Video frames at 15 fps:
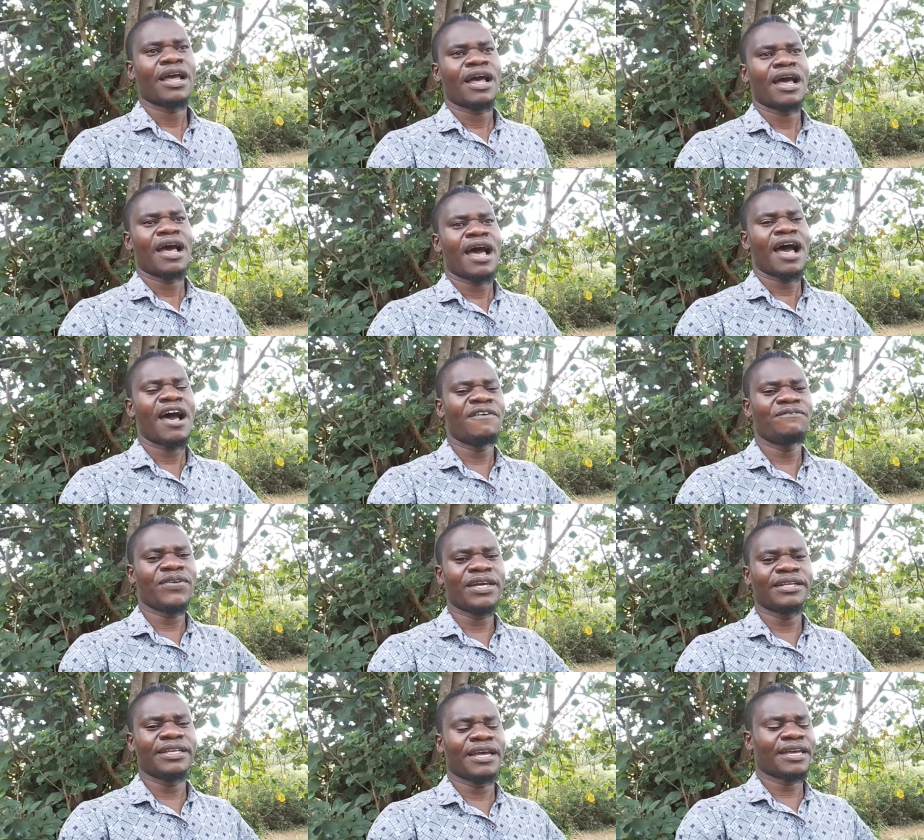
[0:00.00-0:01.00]
having
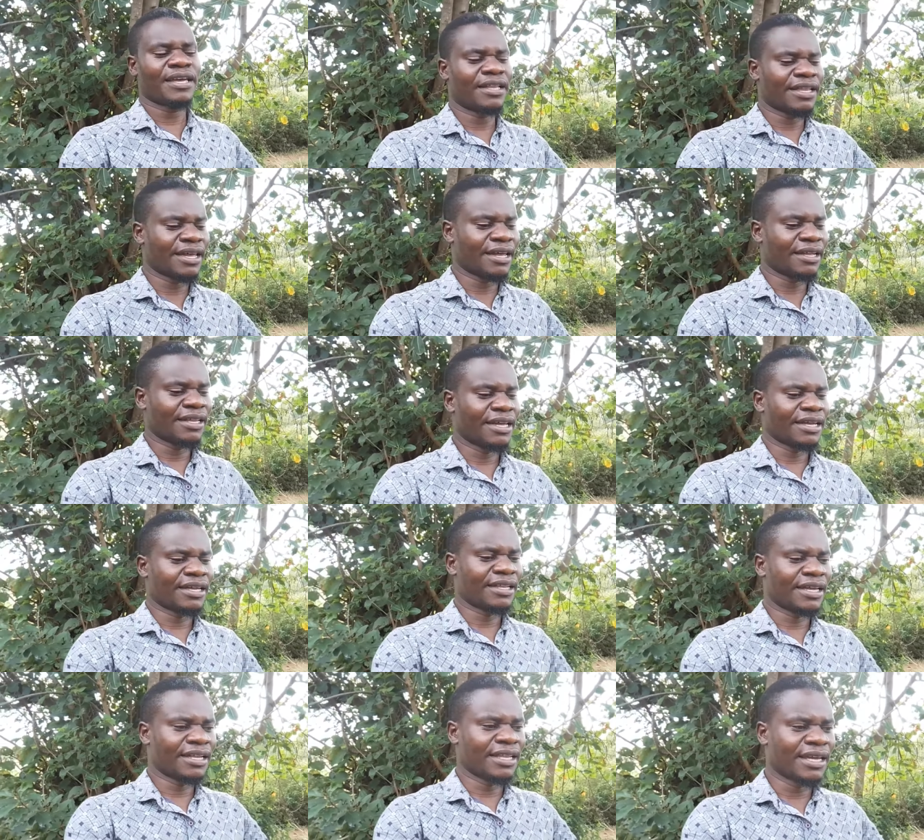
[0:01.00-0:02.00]
the, the, the, the
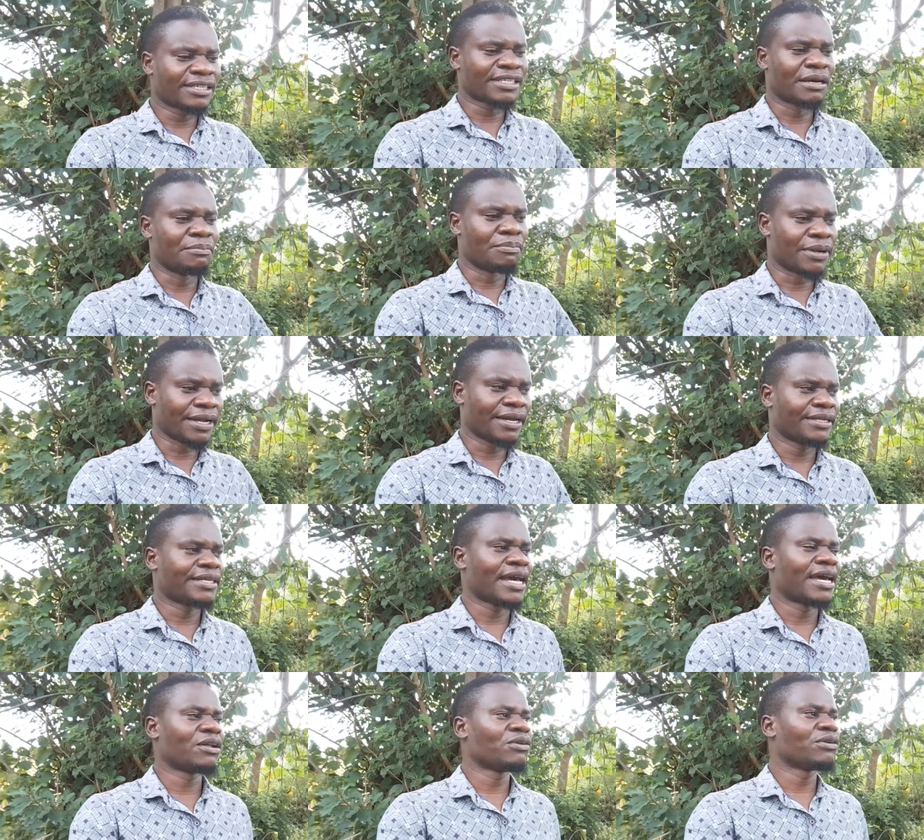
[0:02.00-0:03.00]
laser bread, I
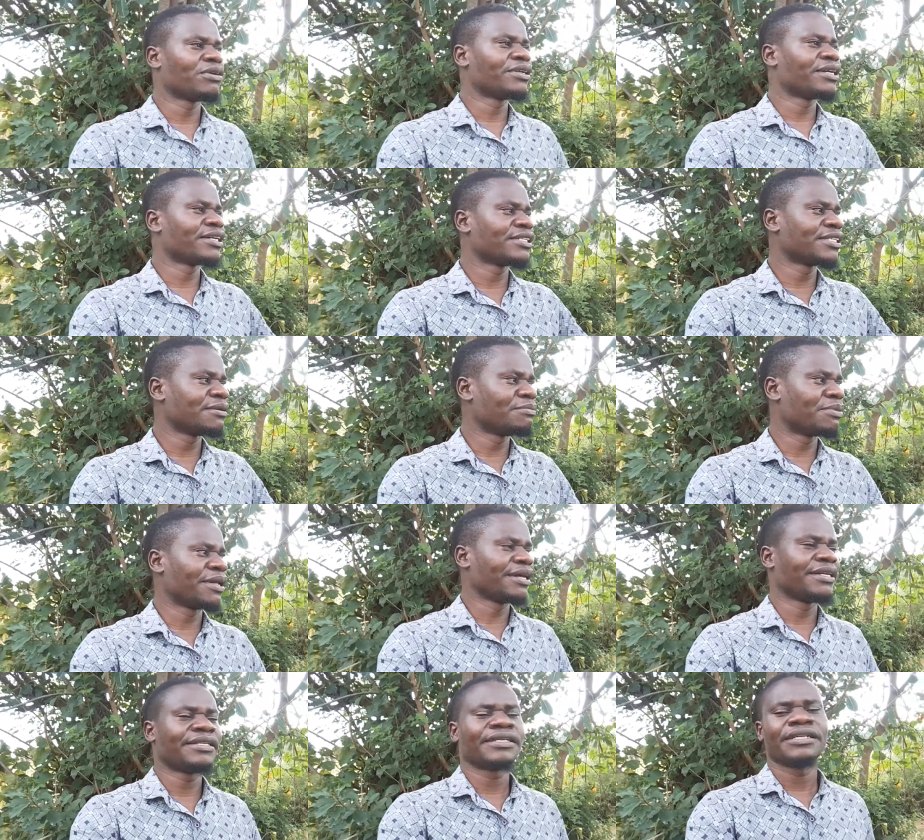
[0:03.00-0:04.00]
don't know the laser bread,
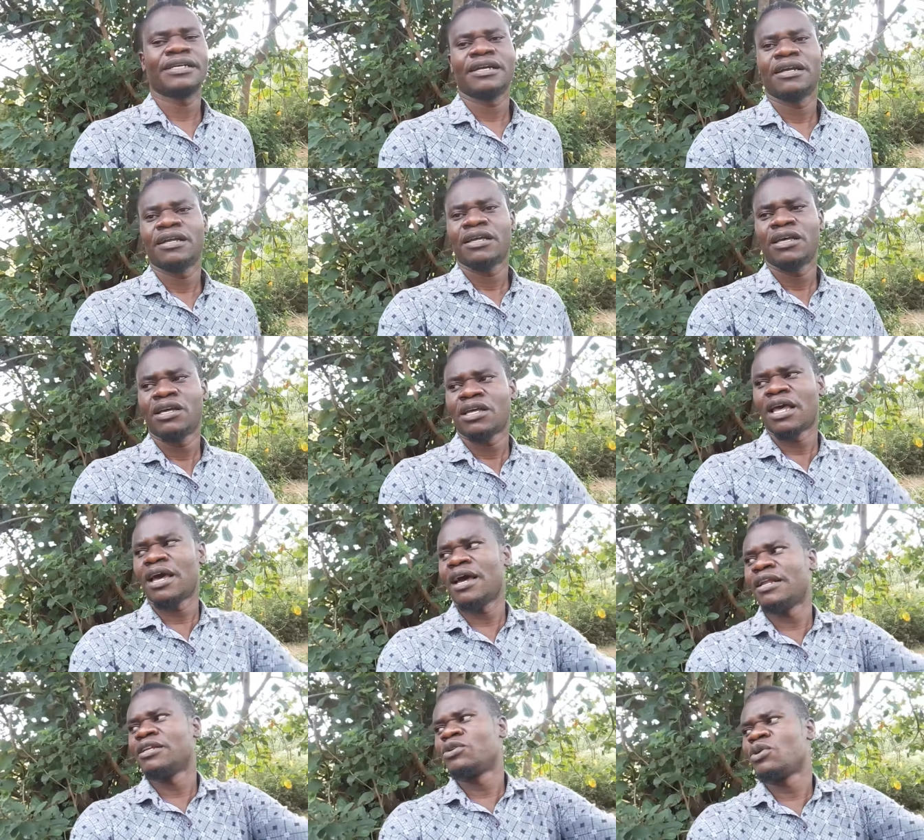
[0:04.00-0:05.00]

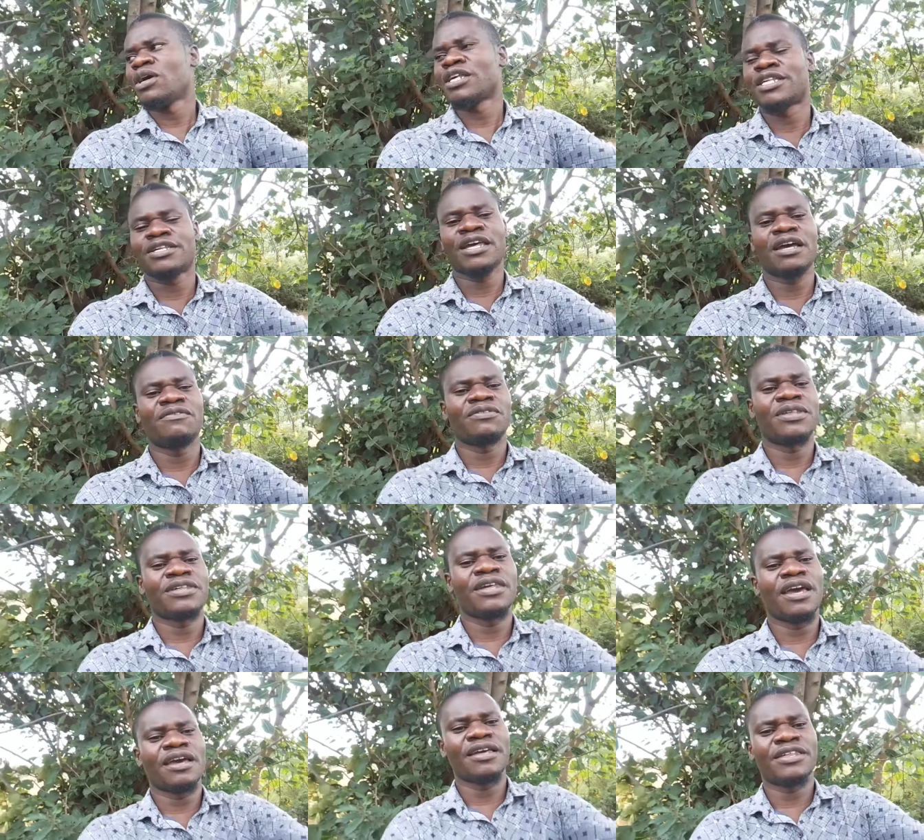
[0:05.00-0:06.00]
and you are
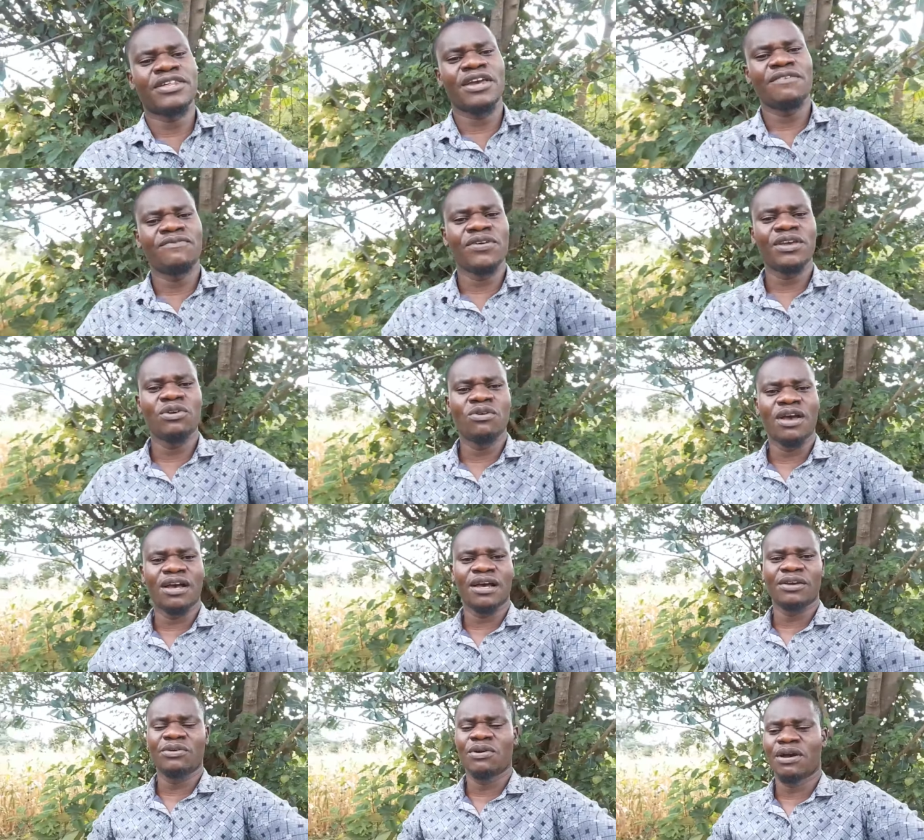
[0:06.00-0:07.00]
shaving your,
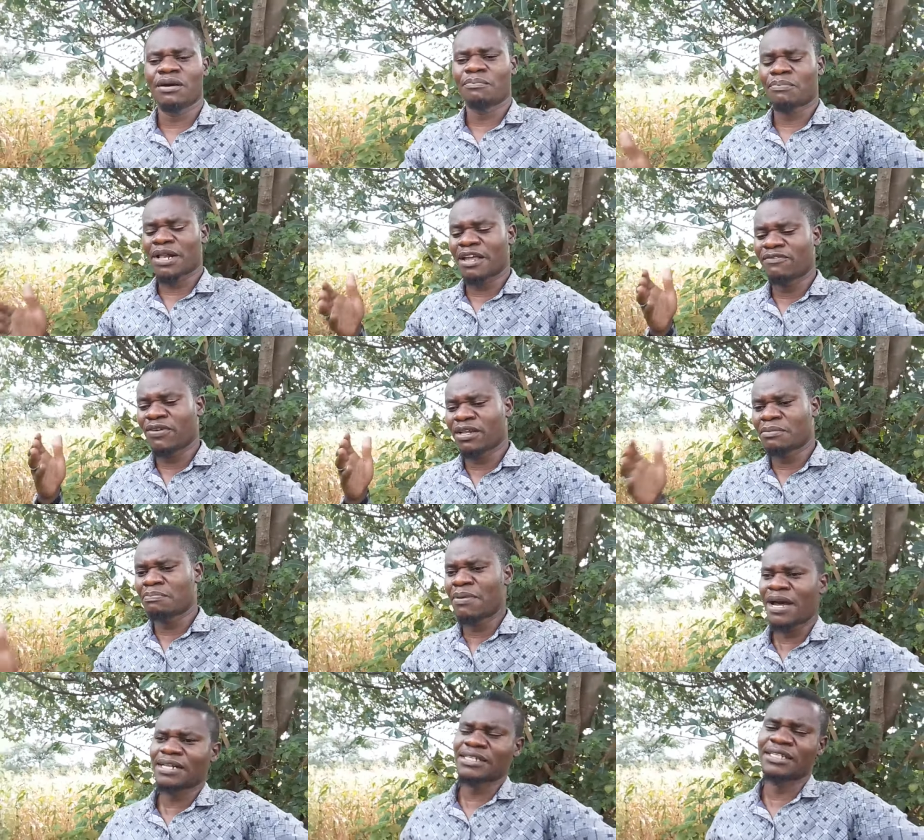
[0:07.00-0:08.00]
your private
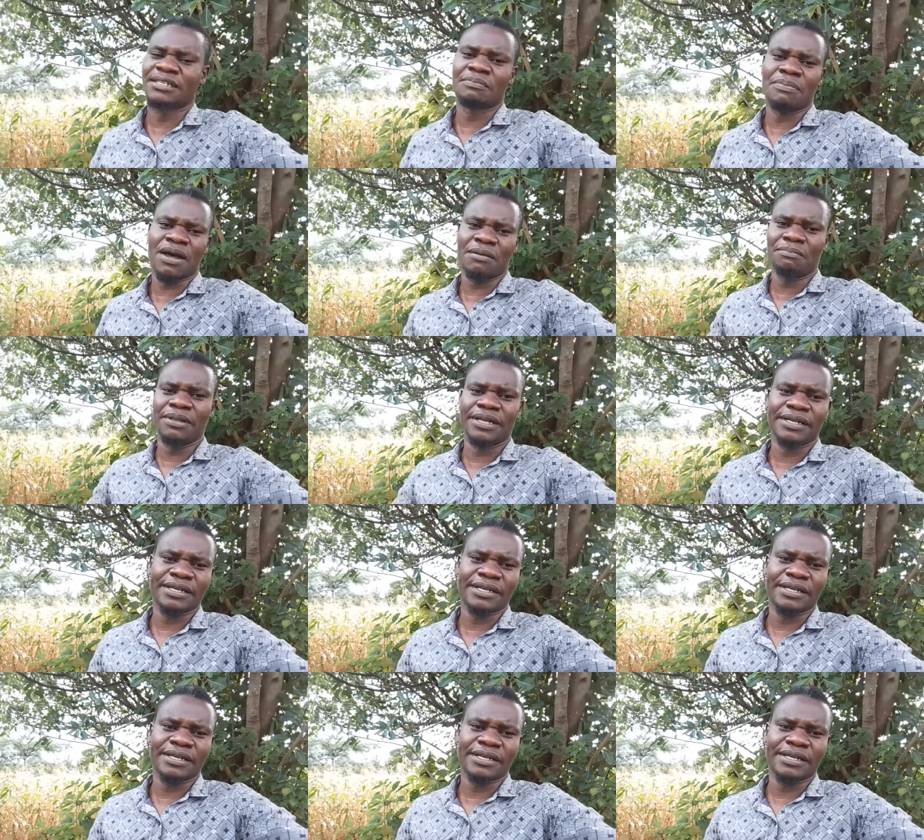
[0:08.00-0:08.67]
part in public.